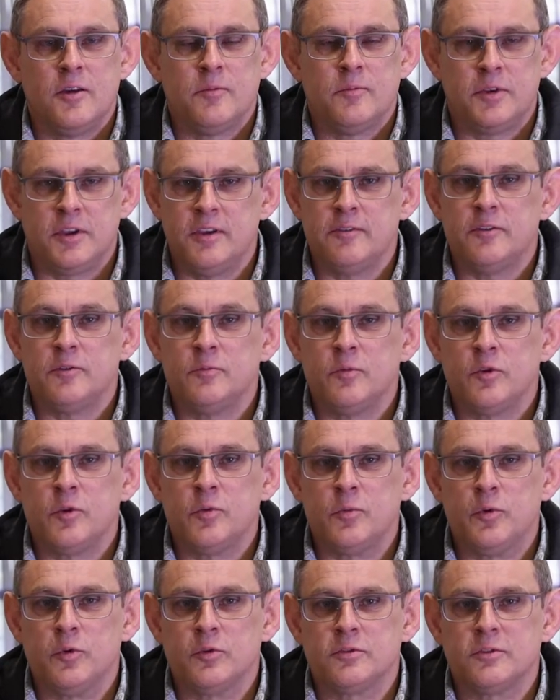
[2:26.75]
but even more
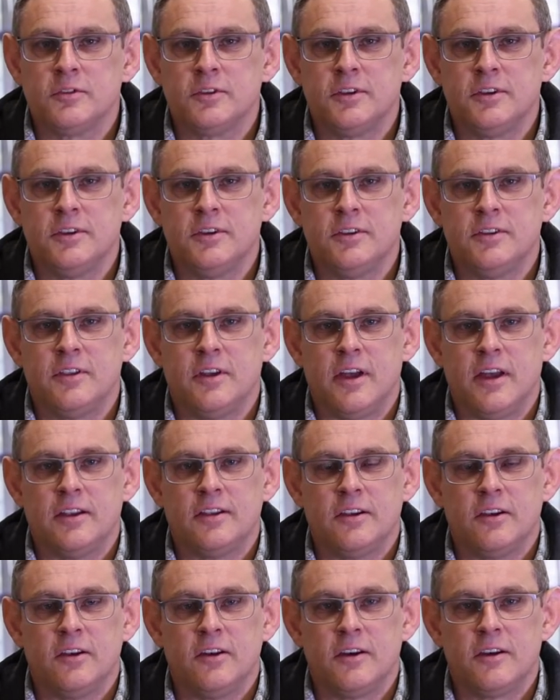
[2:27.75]
importantly, the
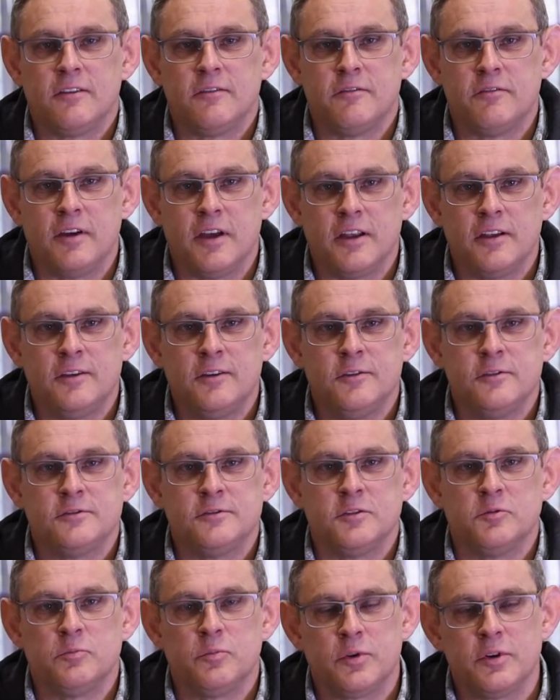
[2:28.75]
underlying values
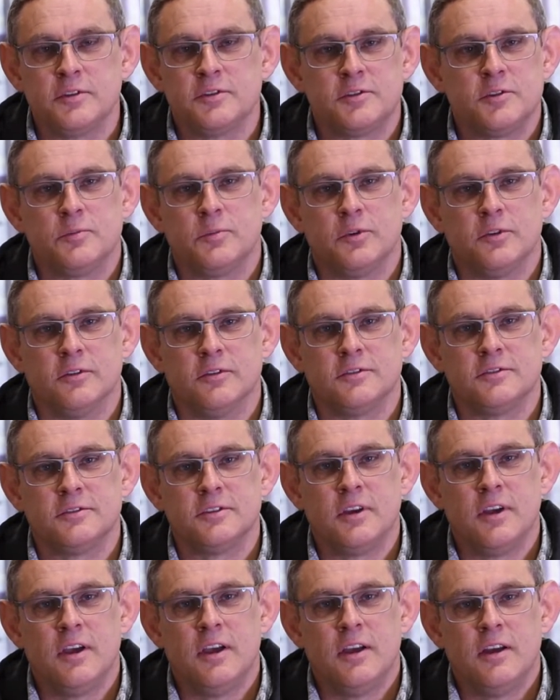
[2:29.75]
and principles
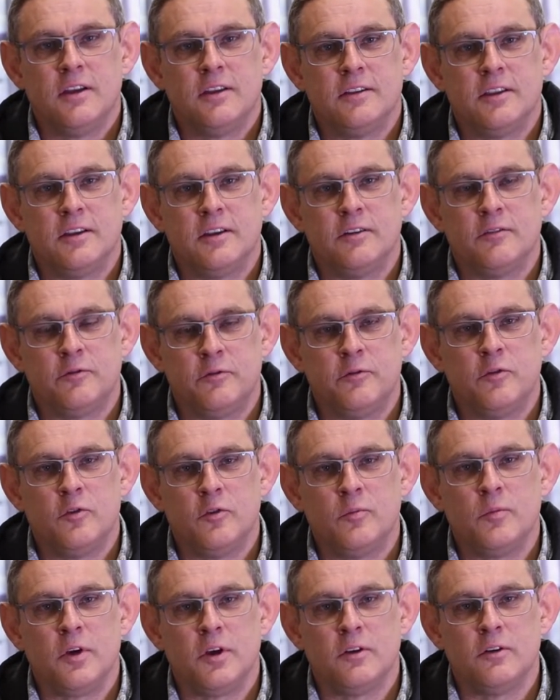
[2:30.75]
that
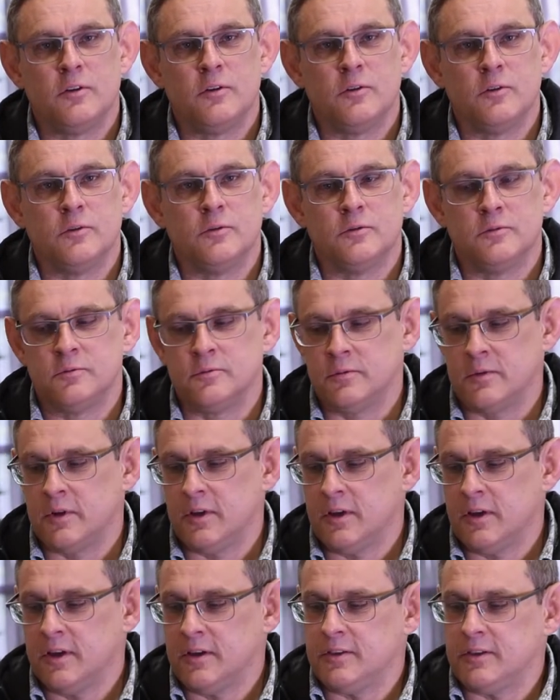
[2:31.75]
inform our law.
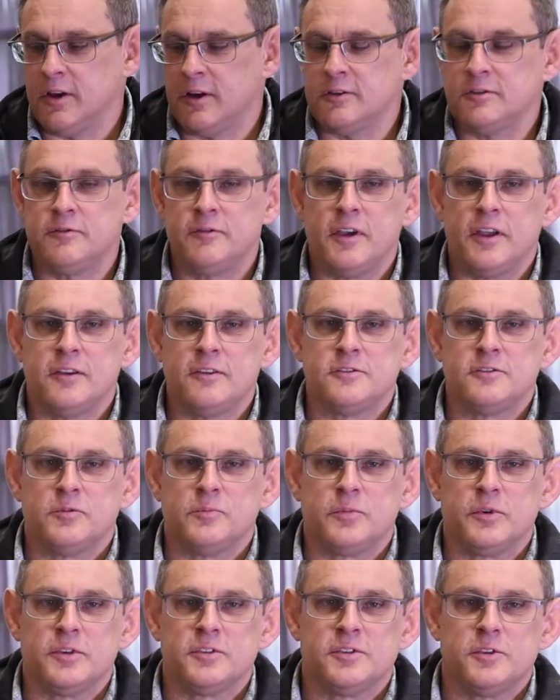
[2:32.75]
Those values
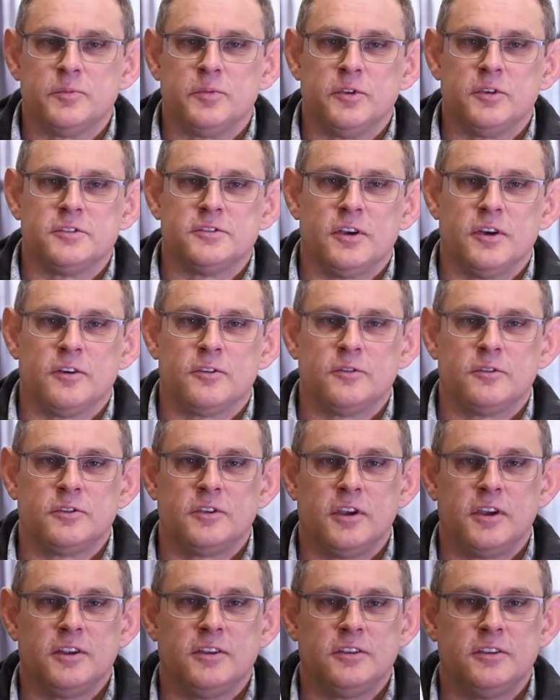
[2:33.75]
and principles are
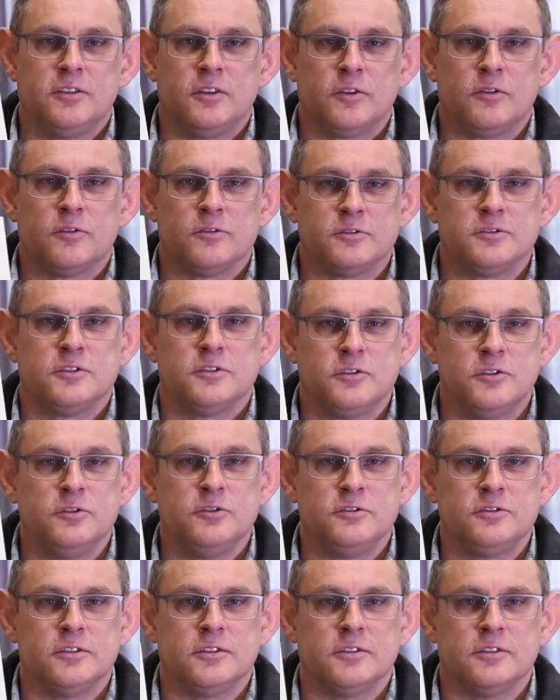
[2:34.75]
contained in the
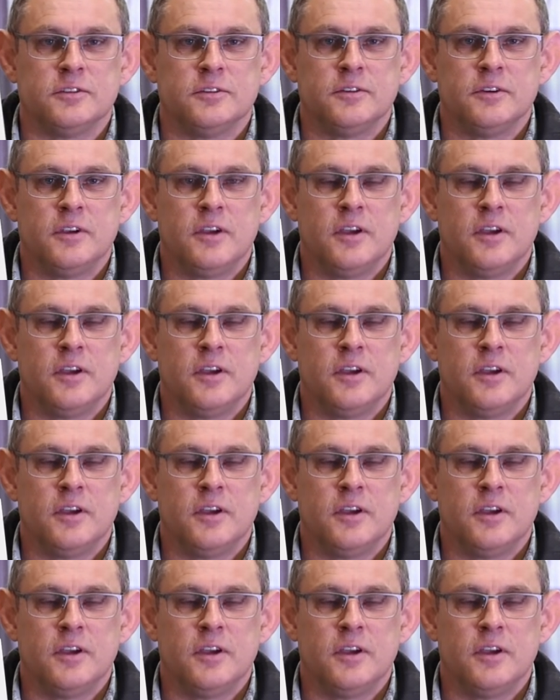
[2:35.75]
Constitution,